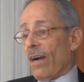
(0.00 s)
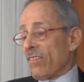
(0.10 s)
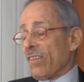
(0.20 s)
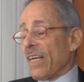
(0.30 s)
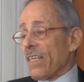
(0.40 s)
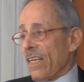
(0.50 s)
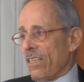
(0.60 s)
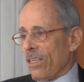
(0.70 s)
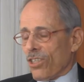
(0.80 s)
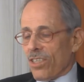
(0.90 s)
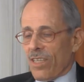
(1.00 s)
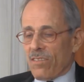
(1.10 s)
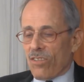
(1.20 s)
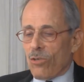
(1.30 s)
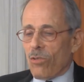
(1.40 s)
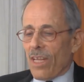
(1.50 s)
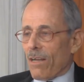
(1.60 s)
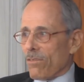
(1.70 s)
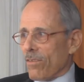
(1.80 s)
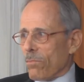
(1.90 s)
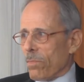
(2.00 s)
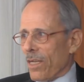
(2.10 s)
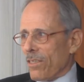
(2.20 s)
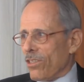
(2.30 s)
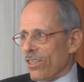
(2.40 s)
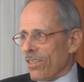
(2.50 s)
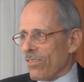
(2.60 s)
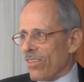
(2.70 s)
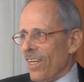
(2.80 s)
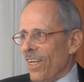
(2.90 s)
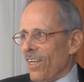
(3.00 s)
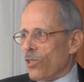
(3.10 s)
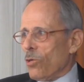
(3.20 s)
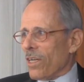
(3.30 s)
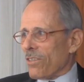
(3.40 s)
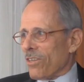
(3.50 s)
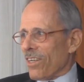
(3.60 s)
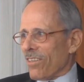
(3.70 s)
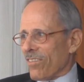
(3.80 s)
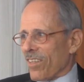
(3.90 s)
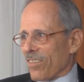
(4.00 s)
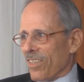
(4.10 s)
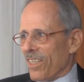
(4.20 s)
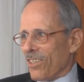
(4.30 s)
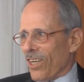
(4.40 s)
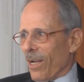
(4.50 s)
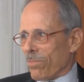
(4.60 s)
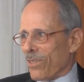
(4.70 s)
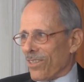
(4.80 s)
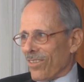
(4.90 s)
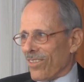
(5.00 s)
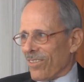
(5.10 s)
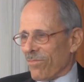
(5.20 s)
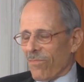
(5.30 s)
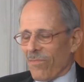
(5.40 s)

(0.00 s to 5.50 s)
Our 2nd edition has 2,000 pages, 260 chapters.